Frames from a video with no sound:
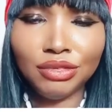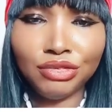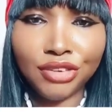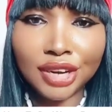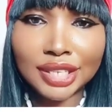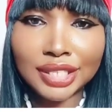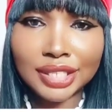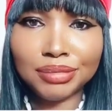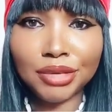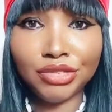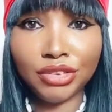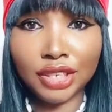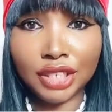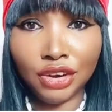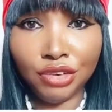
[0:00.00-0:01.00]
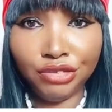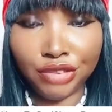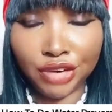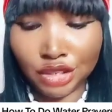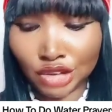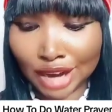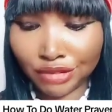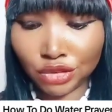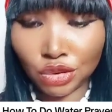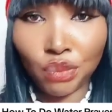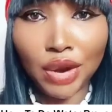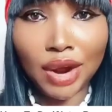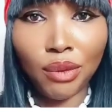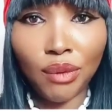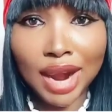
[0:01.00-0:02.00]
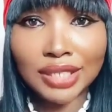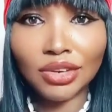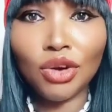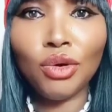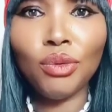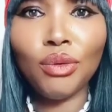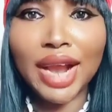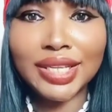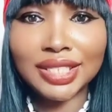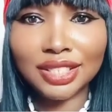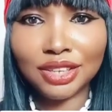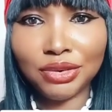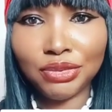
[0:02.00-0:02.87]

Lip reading: First, before the offering, you have to wear white, all white.